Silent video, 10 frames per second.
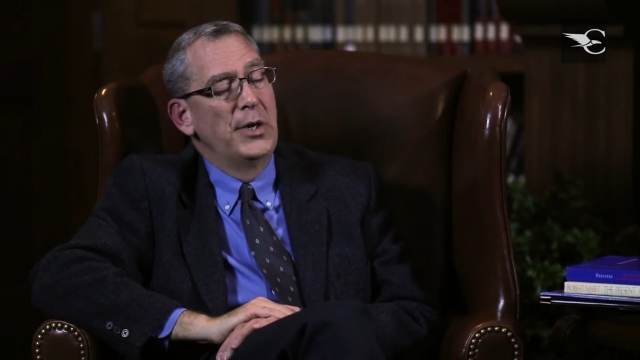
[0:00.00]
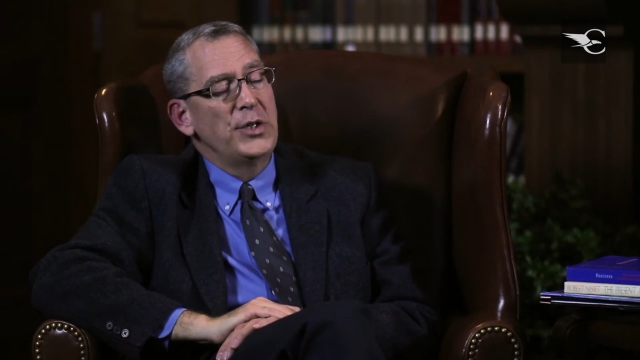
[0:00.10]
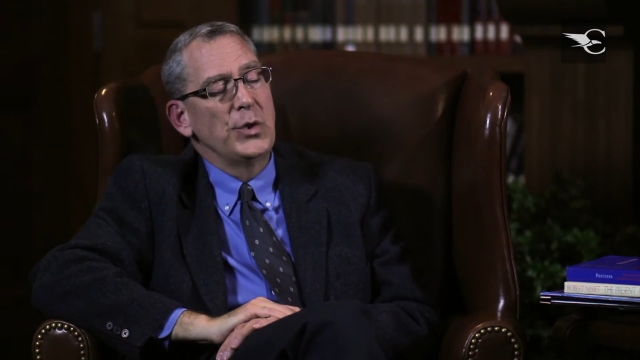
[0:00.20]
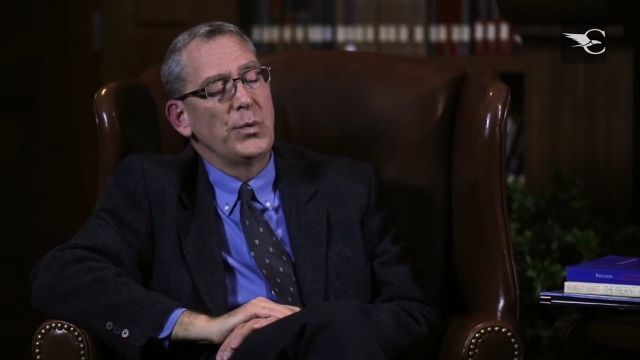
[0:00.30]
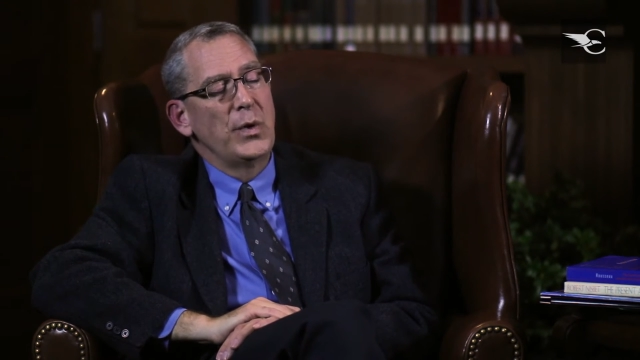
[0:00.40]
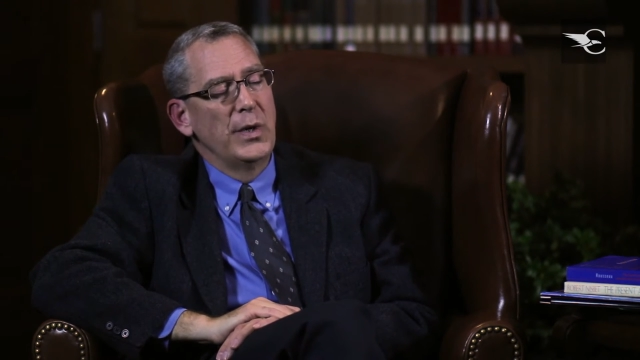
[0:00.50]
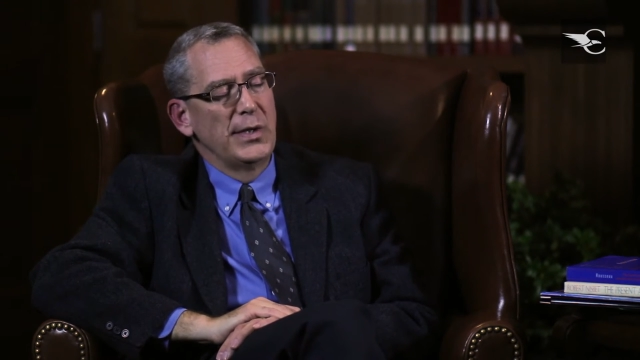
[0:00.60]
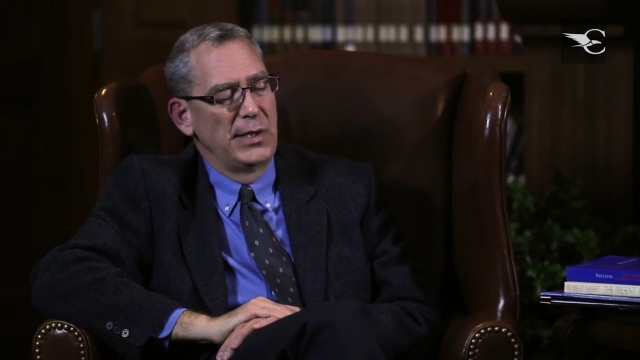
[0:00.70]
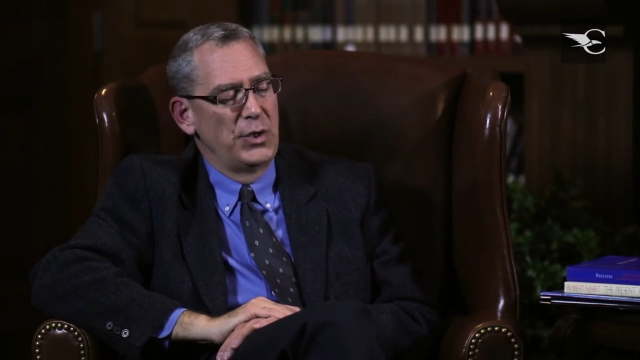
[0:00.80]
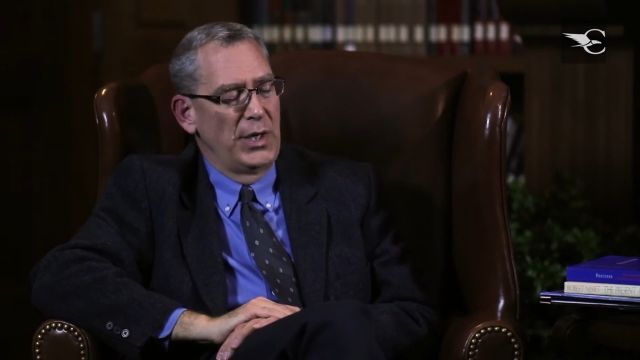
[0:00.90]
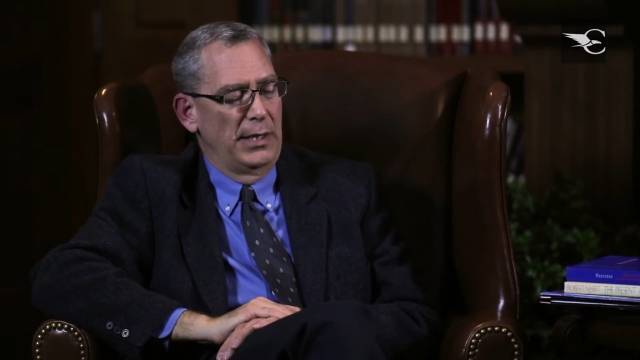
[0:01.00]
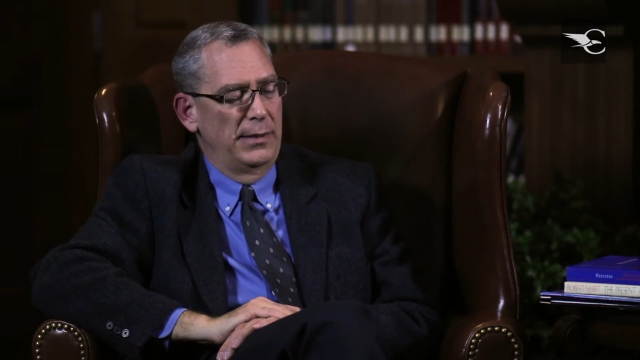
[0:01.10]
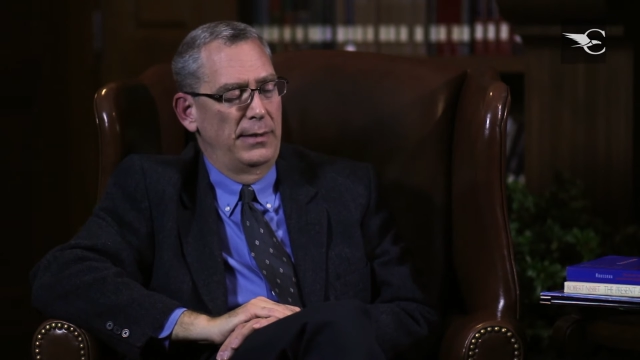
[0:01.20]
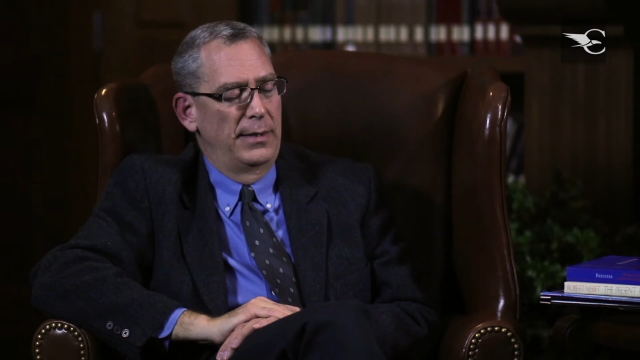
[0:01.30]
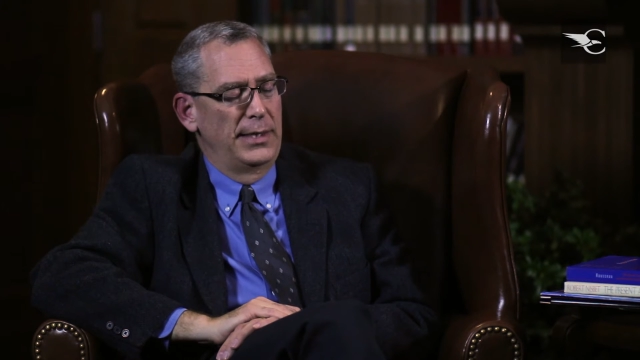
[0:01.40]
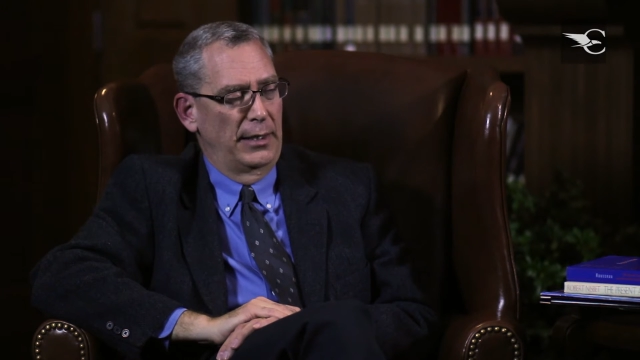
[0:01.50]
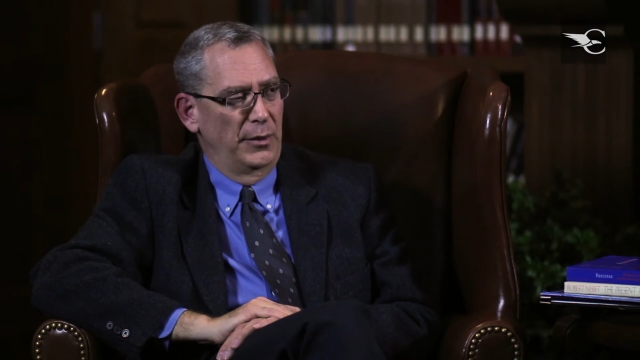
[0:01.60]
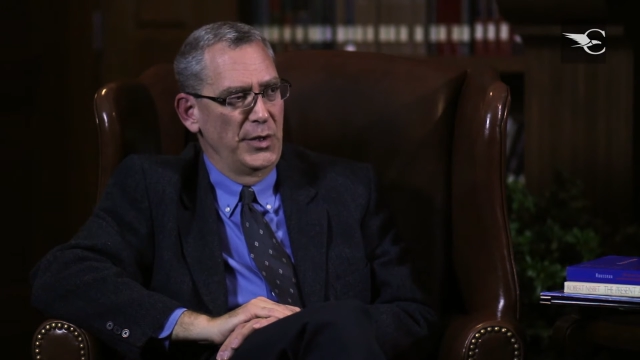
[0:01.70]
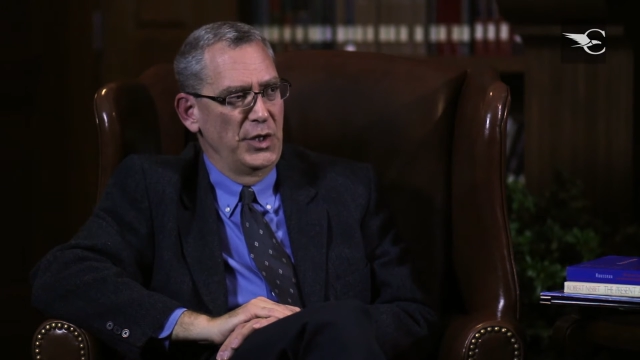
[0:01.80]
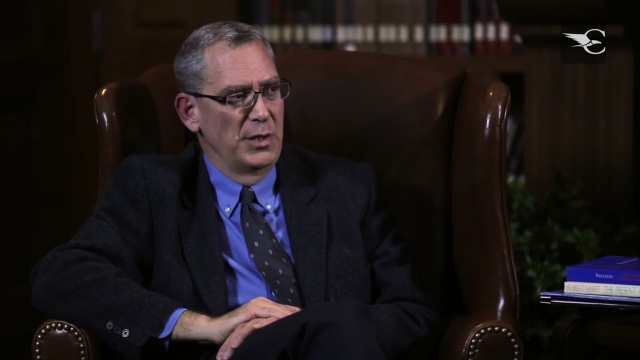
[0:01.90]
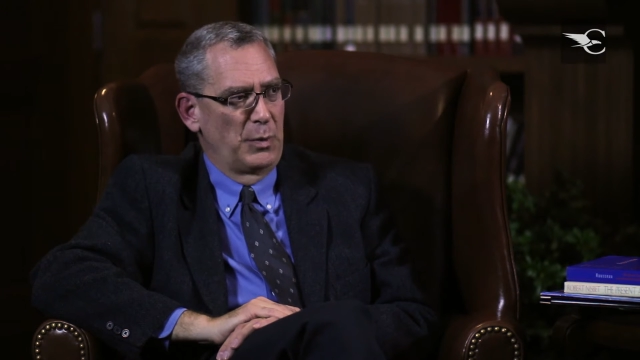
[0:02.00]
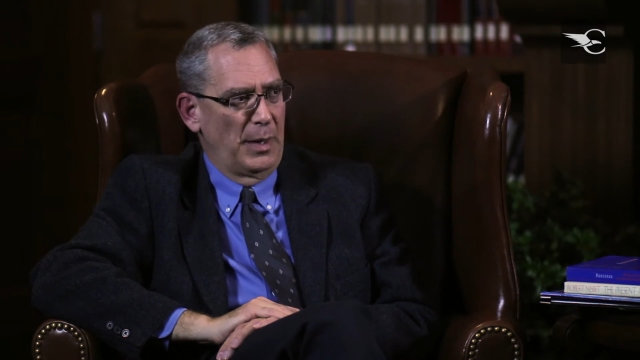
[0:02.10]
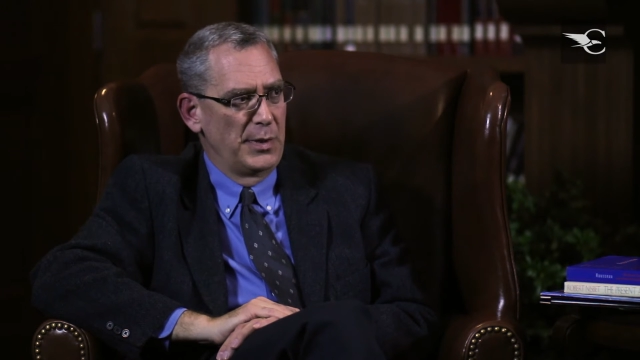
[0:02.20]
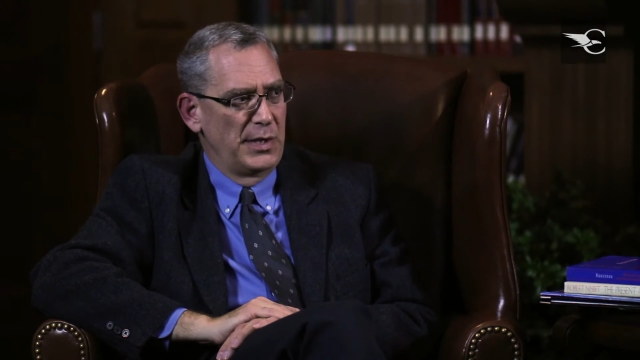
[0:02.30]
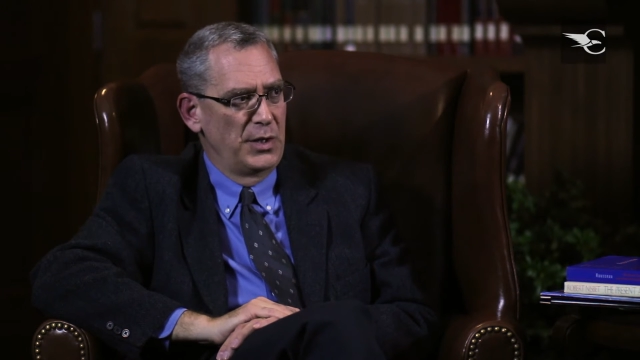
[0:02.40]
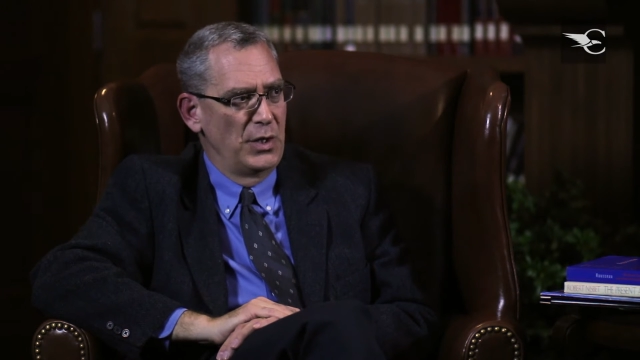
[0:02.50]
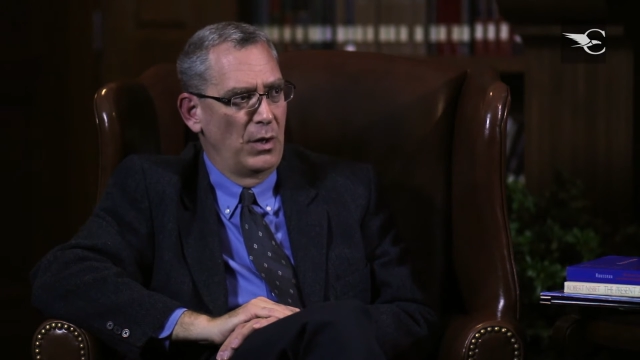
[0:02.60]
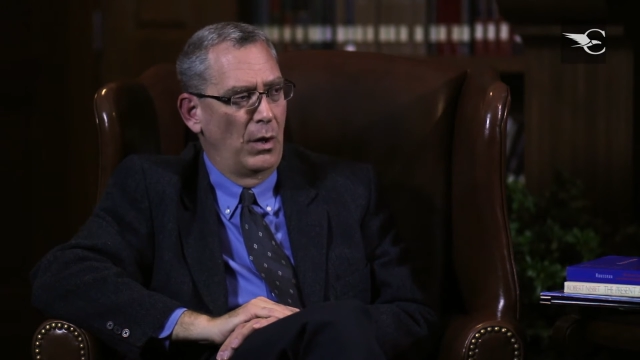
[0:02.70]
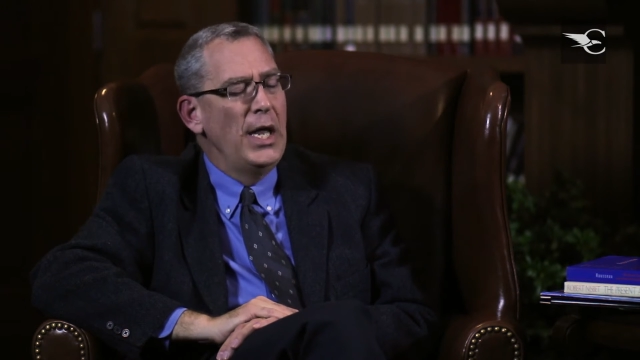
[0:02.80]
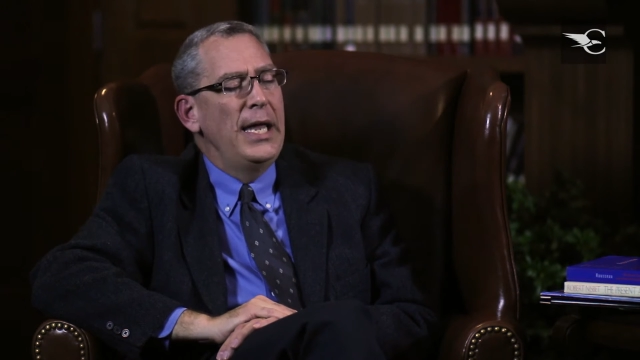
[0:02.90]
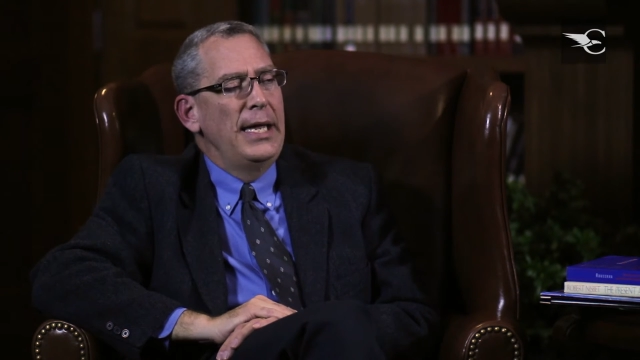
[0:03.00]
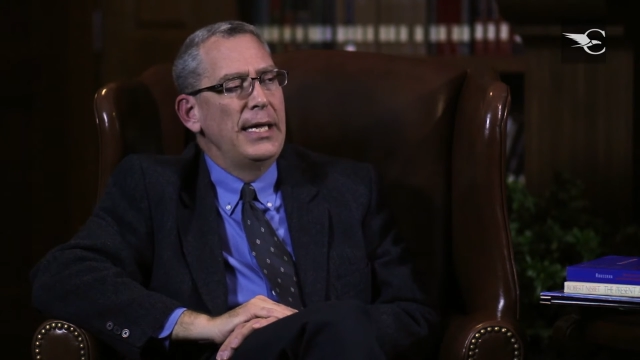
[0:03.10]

much as we want to suggest the Declaration is propositional,